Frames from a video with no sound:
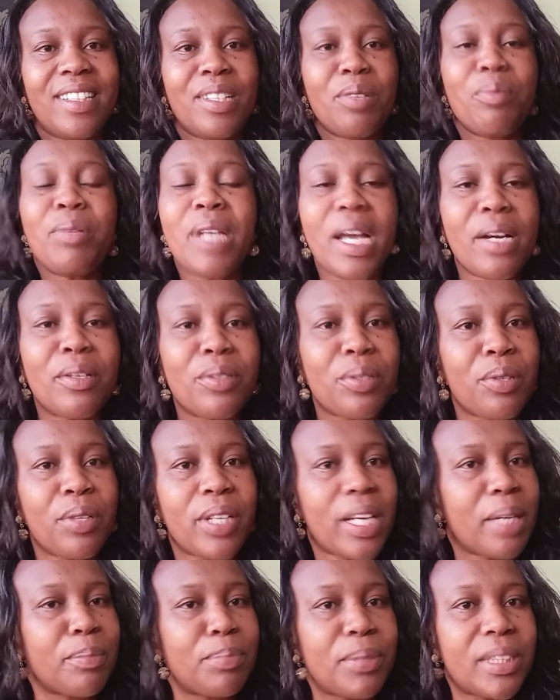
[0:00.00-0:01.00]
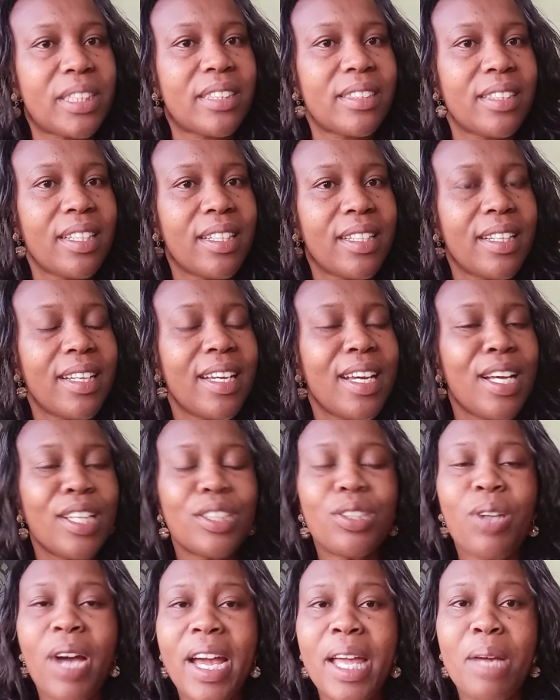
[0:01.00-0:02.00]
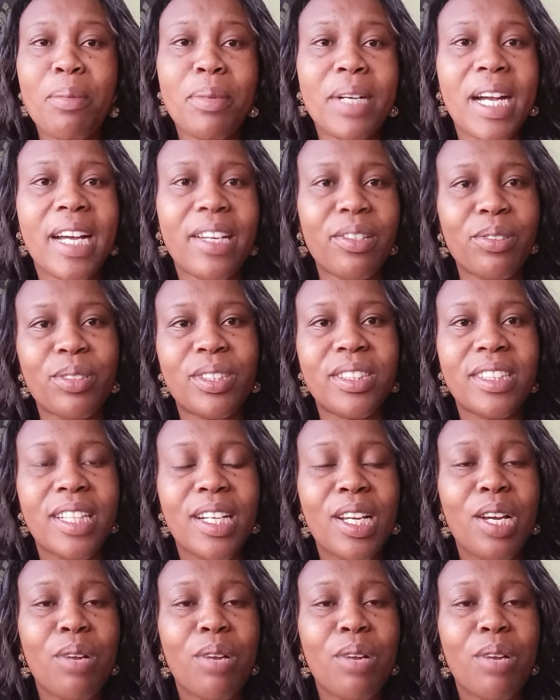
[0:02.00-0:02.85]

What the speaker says: We are grown-ups. So I am carrot.